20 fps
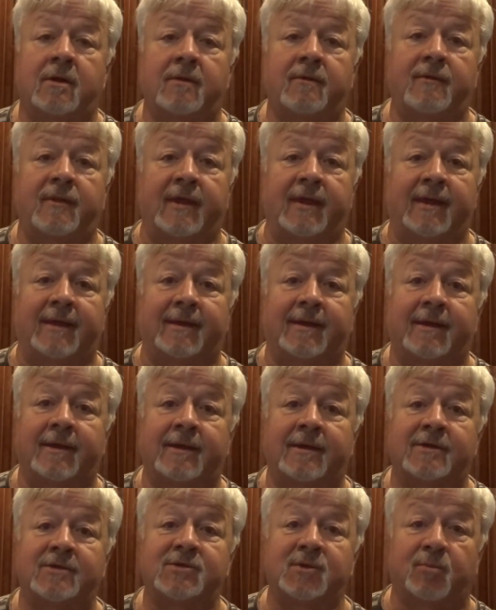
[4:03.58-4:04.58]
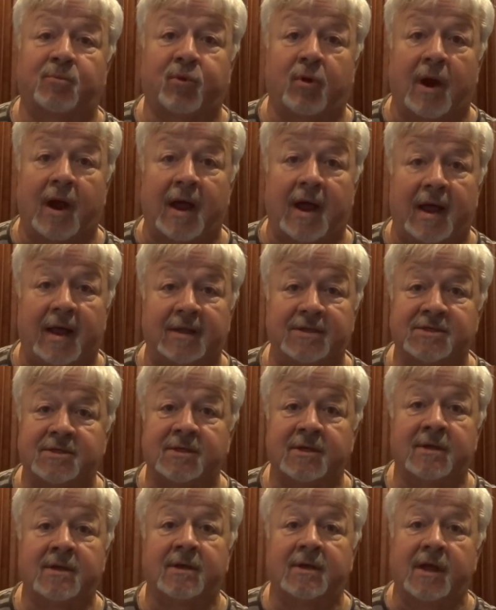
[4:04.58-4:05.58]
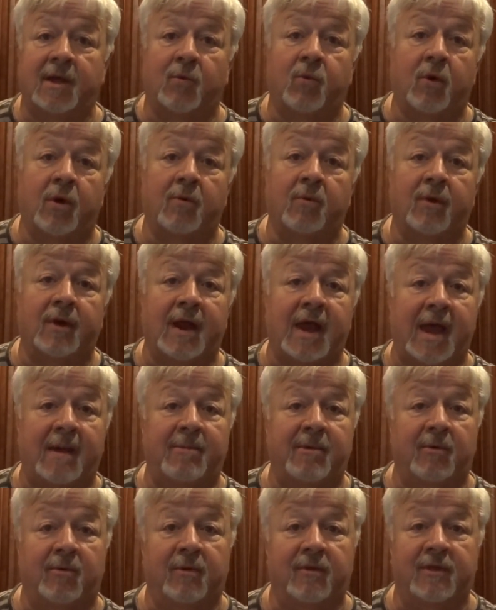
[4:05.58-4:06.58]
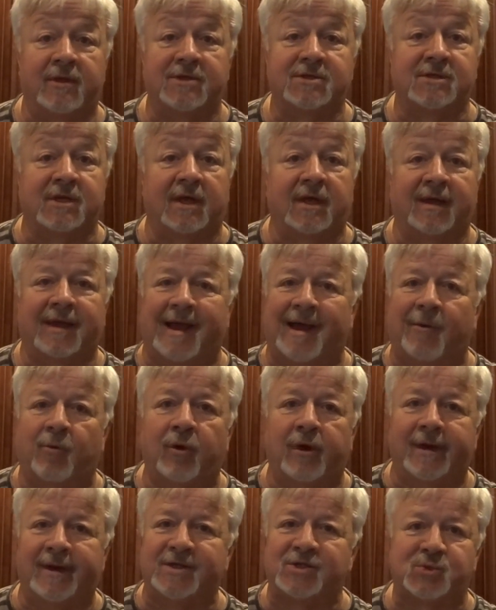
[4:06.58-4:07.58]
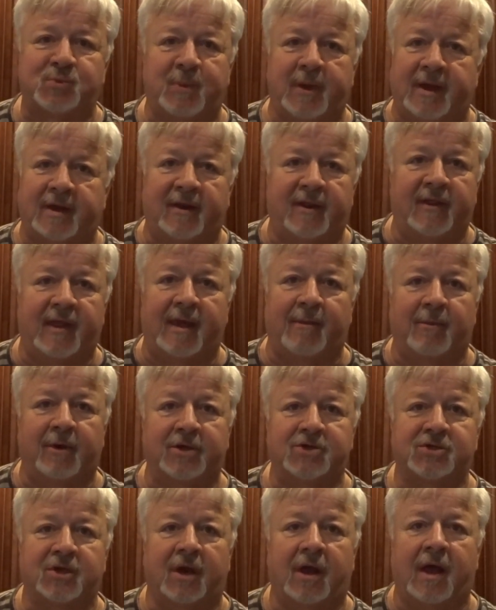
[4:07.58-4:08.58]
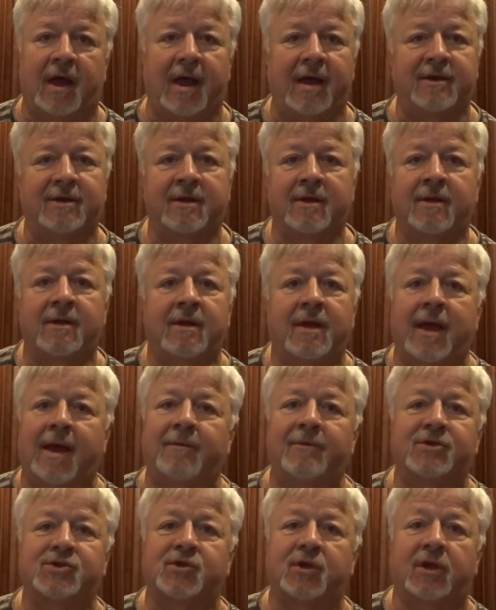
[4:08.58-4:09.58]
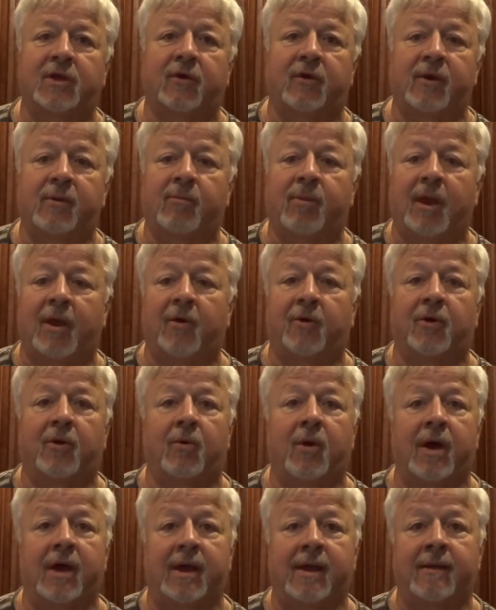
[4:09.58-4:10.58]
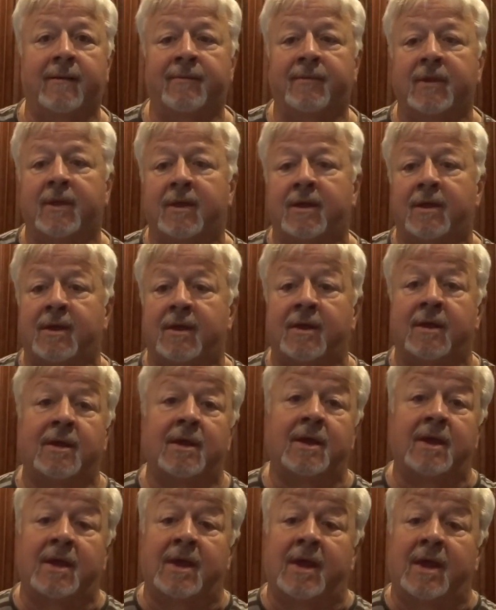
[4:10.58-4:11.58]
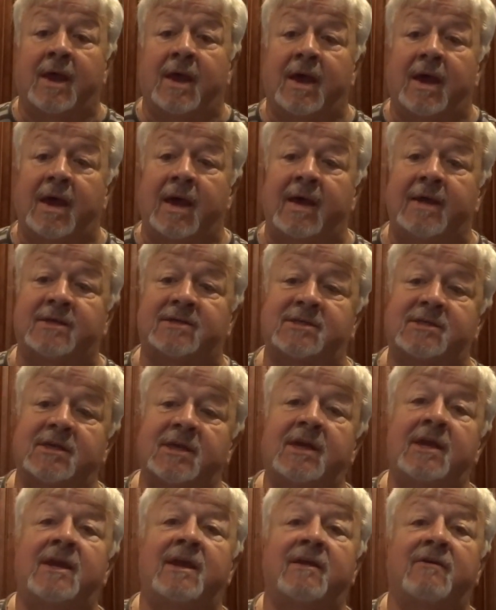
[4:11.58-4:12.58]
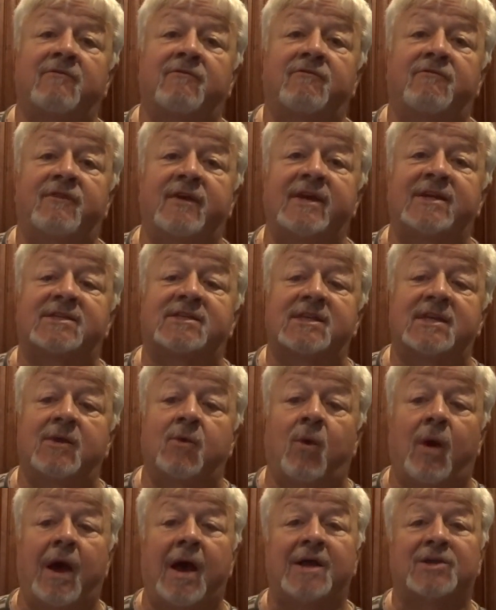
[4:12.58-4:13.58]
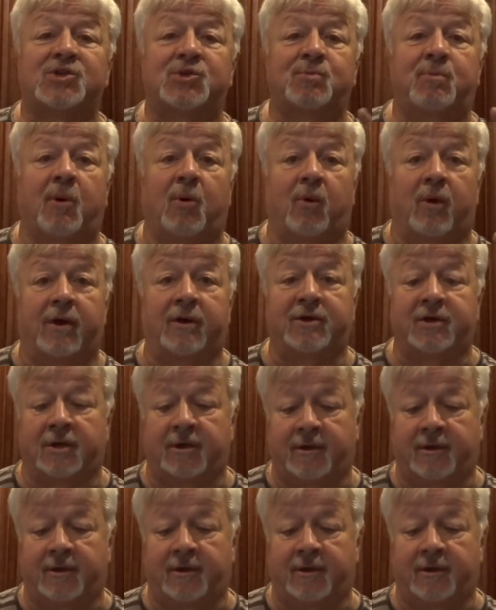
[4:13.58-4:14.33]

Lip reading: than surprised at what would happen with this thing. I wasn't expecting that much light. I'm just literally blown away. ACVCY Sport.